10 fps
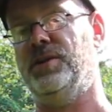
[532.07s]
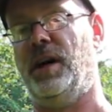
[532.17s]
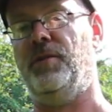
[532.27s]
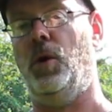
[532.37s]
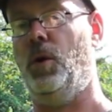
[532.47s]

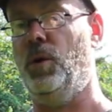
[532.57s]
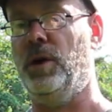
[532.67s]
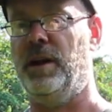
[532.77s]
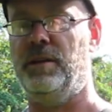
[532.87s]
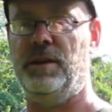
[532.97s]
have a whole
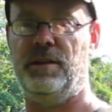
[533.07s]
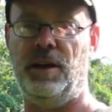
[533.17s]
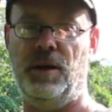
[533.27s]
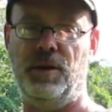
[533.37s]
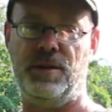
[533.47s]
lot of
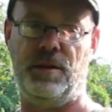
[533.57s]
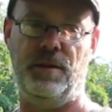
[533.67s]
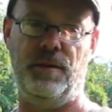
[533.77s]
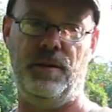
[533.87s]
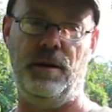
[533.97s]
details.
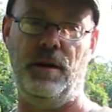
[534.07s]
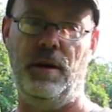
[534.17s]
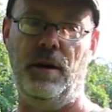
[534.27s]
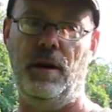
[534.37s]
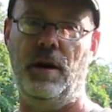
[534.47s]

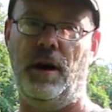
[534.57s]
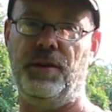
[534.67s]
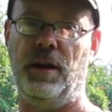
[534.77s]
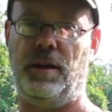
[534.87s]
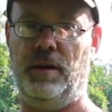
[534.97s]
I
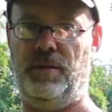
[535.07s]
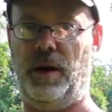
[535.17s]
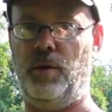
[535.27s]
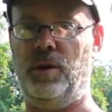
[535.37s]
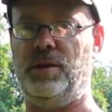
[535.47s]
think if I
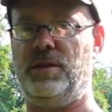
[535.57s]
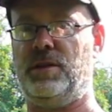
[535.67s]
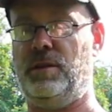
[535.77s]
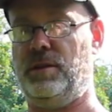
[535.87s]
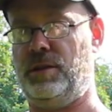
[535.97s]
were to
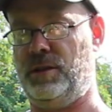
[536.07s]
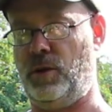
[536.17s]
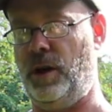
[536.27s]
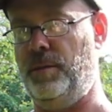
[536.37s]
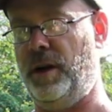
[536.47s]

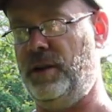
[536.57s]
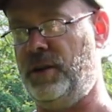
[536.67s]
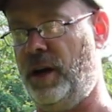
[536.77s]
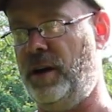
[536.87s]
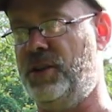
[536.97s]
describe my
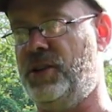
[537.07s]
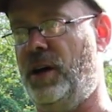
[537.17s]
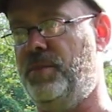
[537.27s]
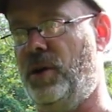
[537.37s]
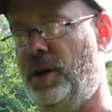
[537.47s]
entire shot
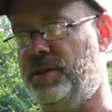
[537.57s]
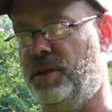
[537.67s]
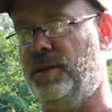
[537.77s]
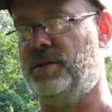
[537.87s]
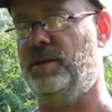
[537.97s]

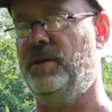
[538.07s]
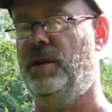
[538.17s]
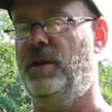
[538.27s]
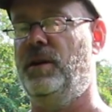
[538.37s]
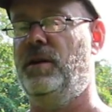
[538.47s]
process,
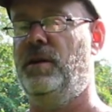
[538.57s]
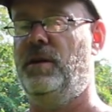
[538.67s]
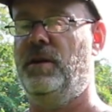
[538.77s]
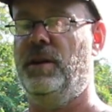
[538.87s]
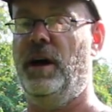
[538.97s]

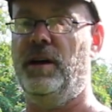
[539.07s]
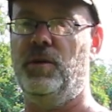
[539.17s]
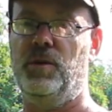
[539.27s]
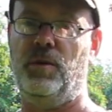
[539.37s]
that it would